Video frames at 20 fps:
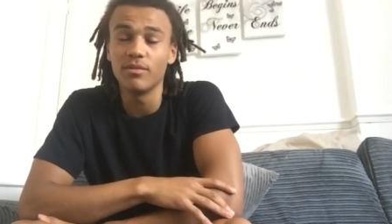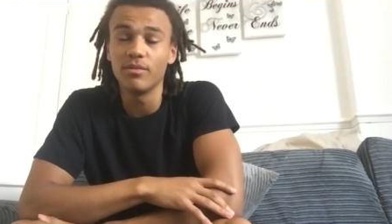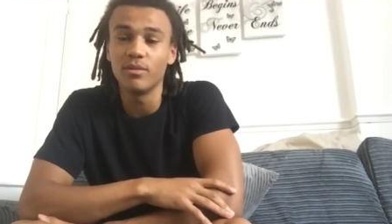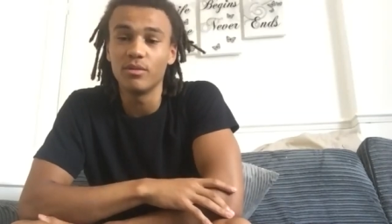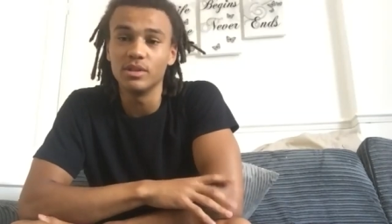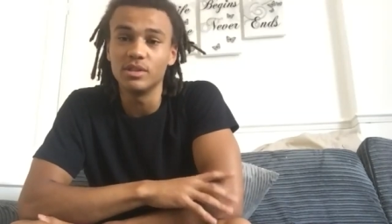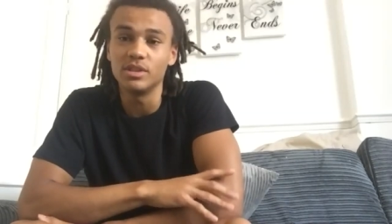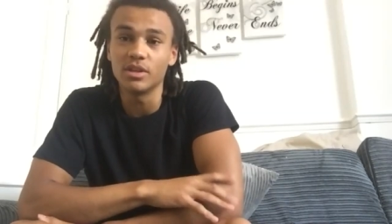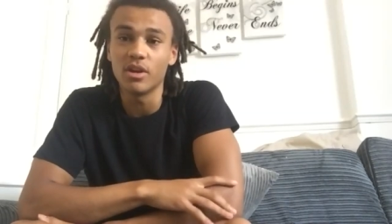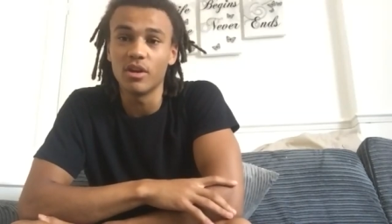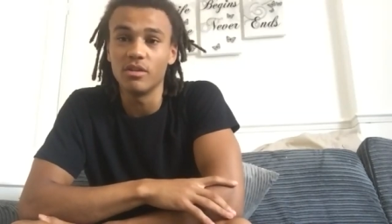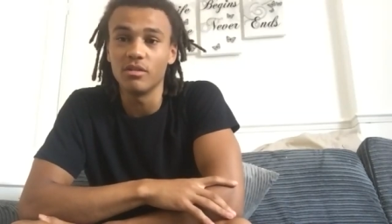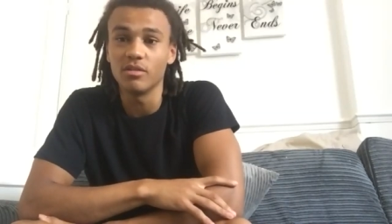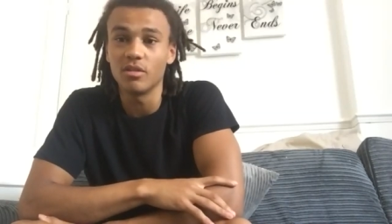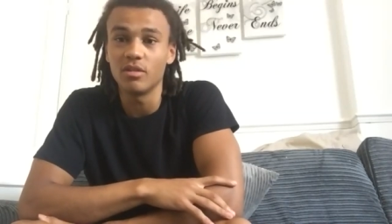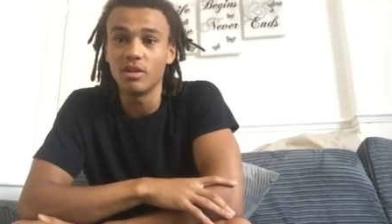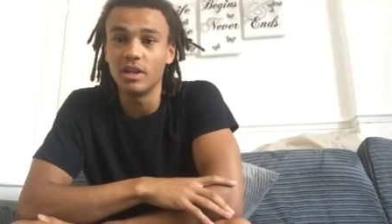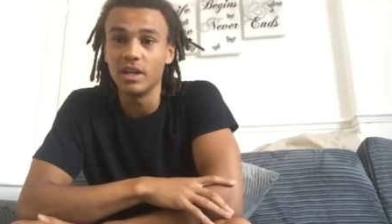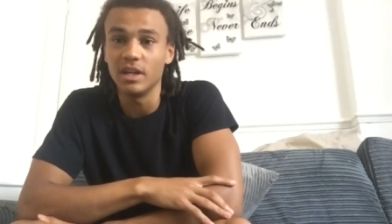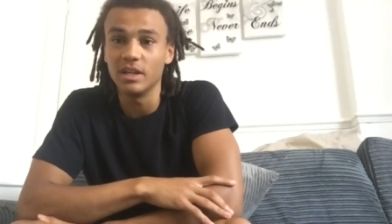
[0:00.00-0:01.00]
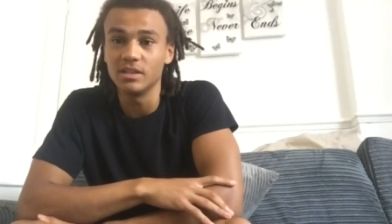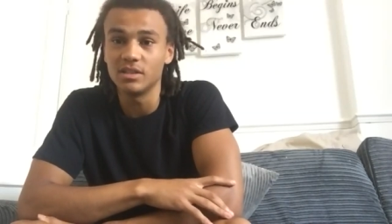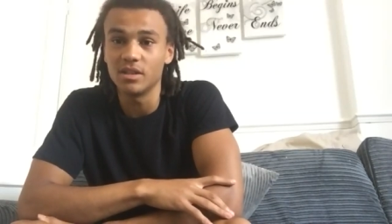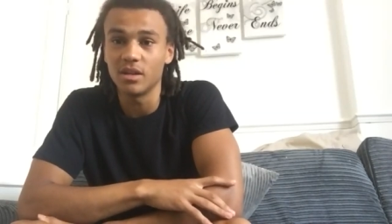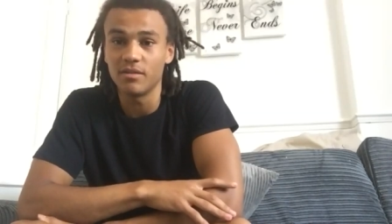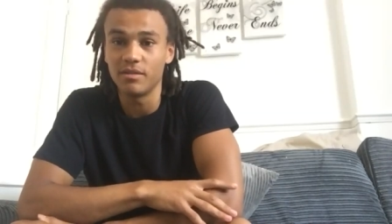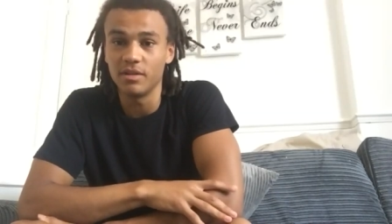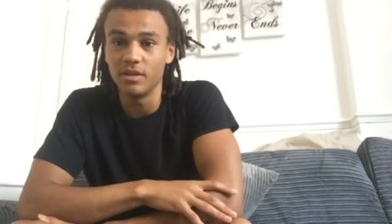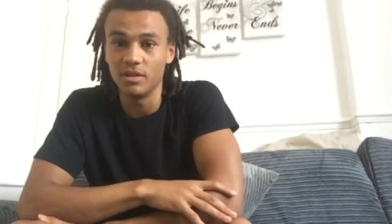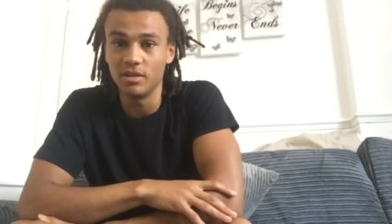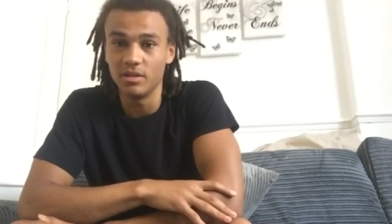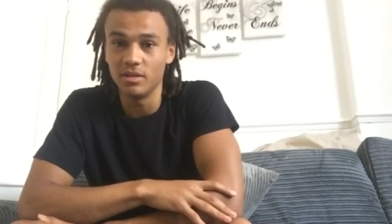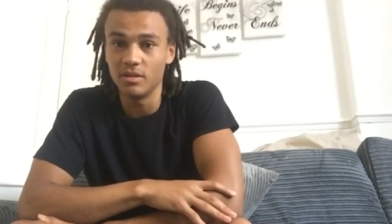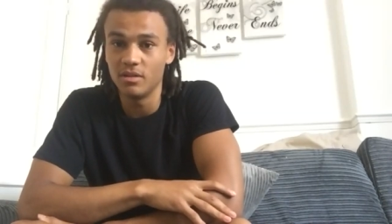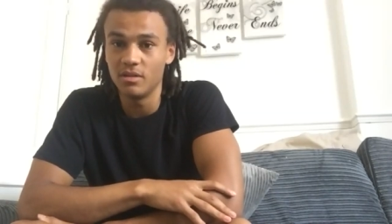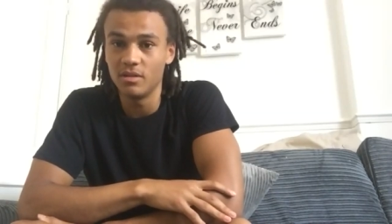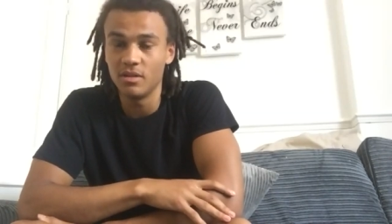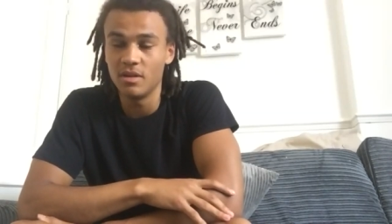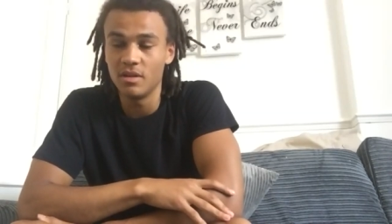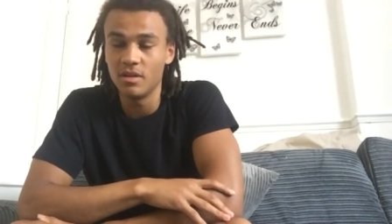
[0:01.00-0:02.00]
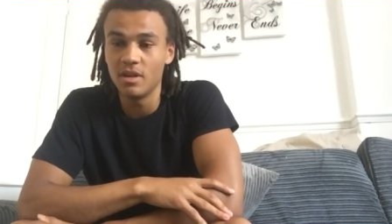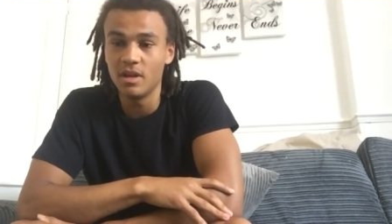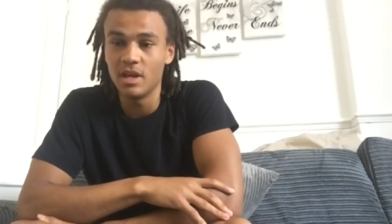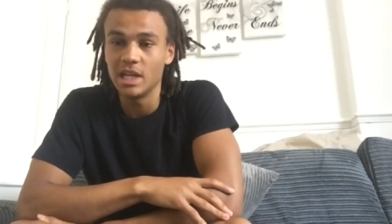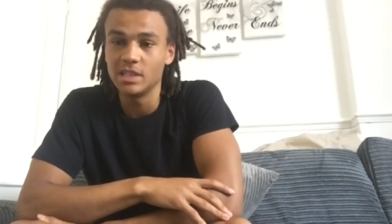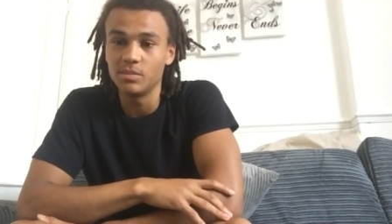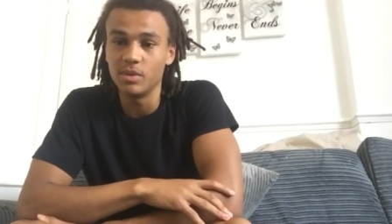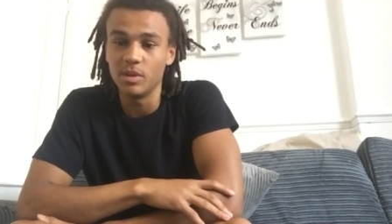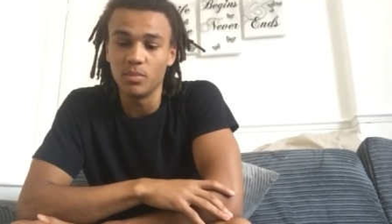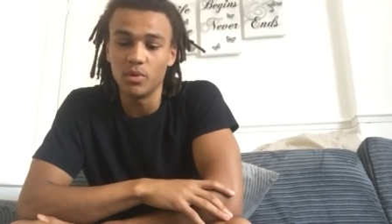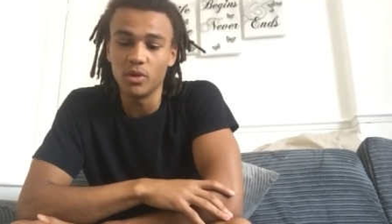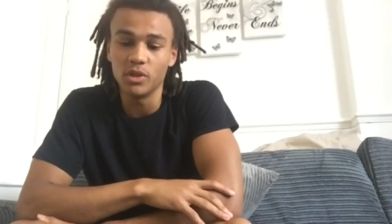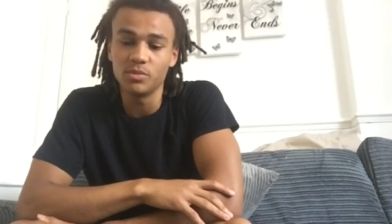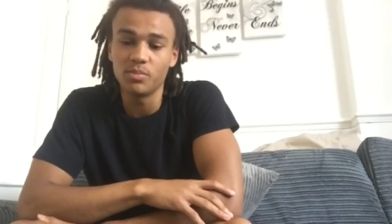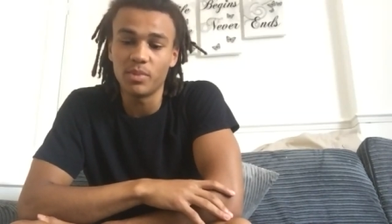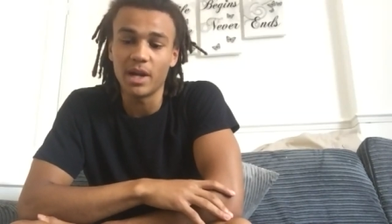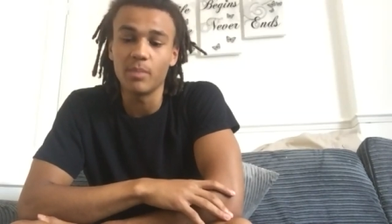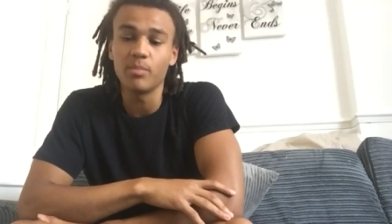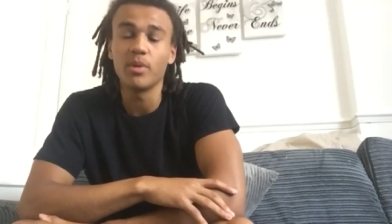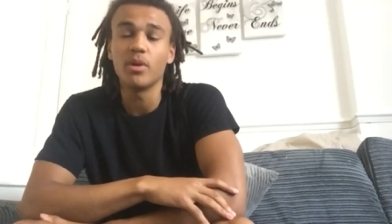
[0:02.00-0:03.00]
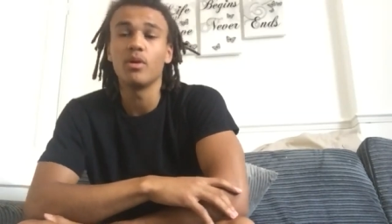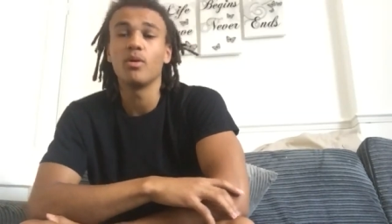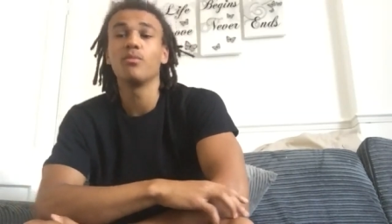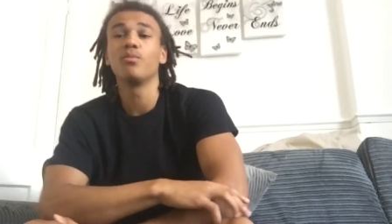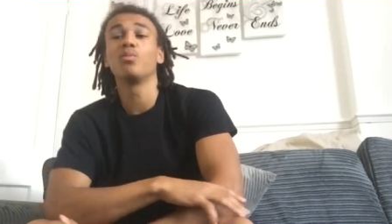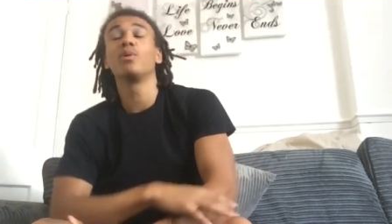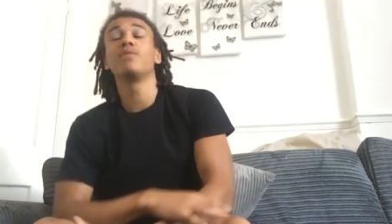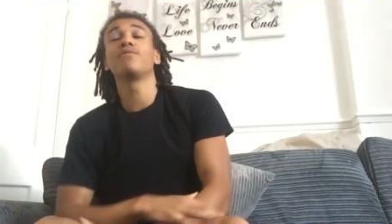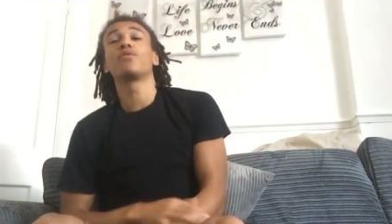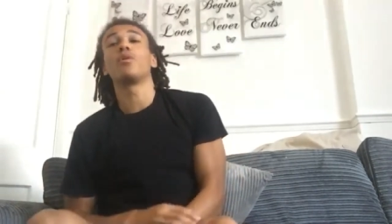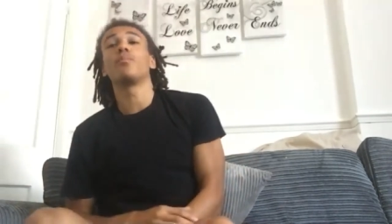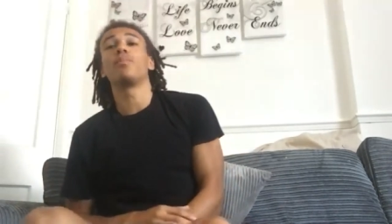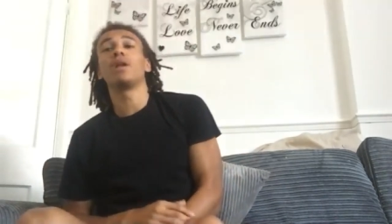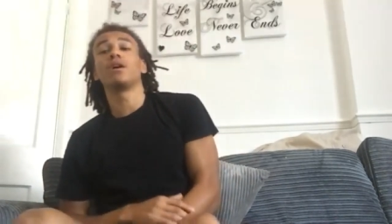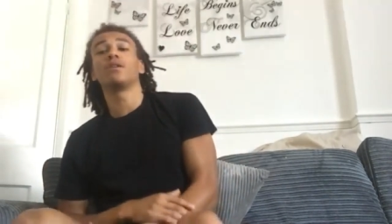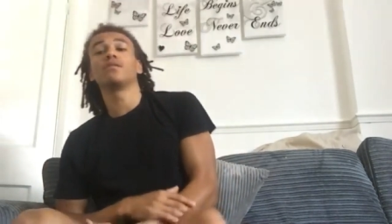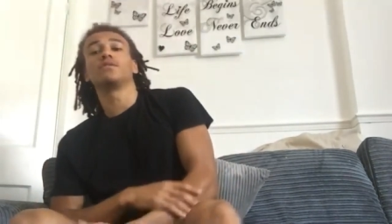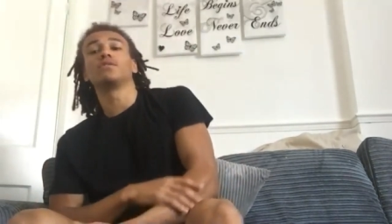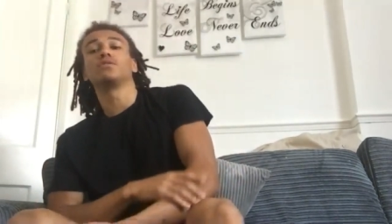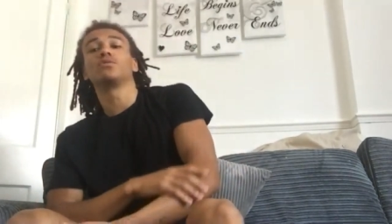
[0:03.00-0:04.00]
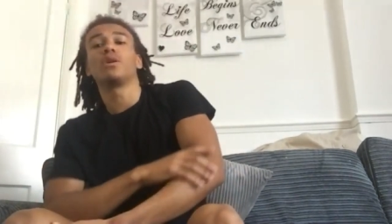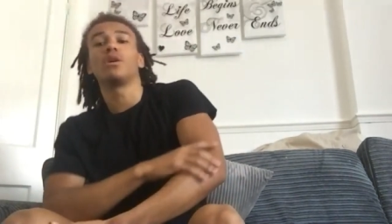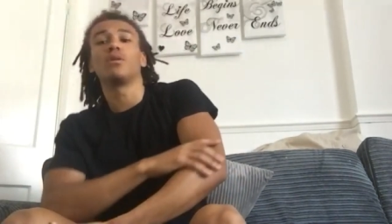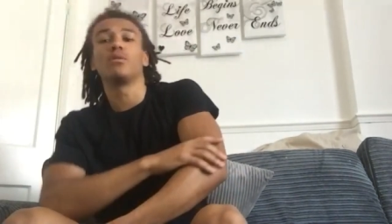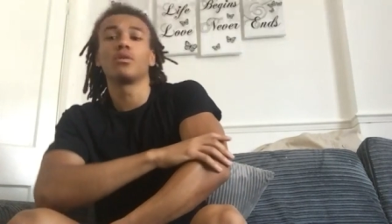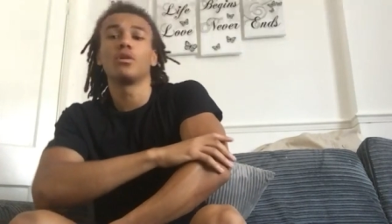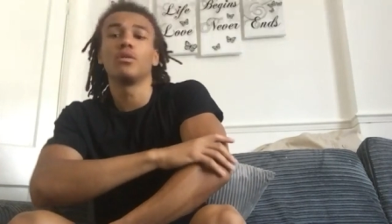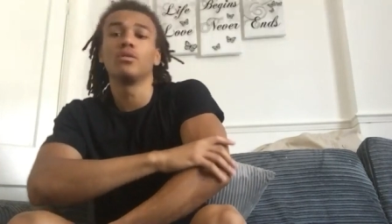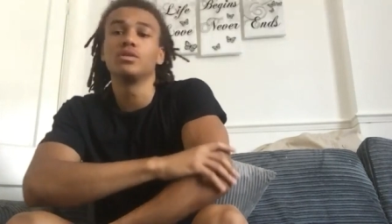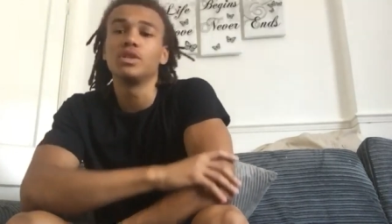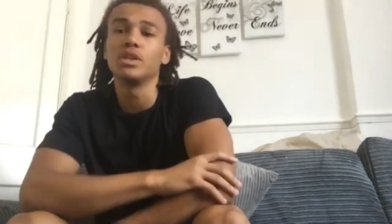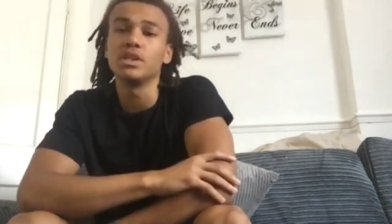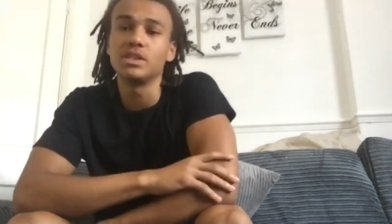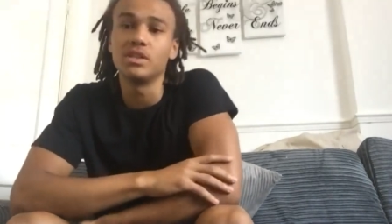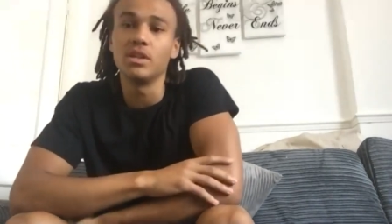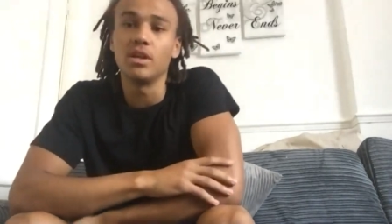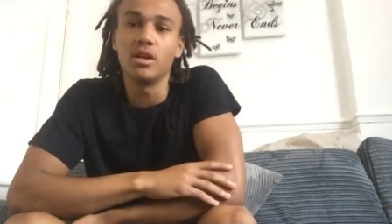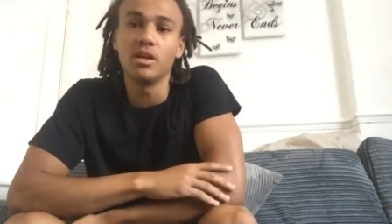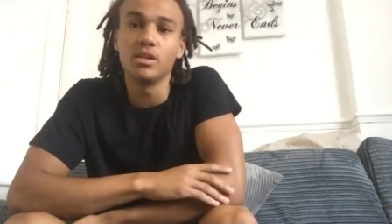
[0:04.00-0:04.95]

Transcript: forward to going on holiday and stuff, and it's been pushed back. But we've got playoffs as well, Colchester.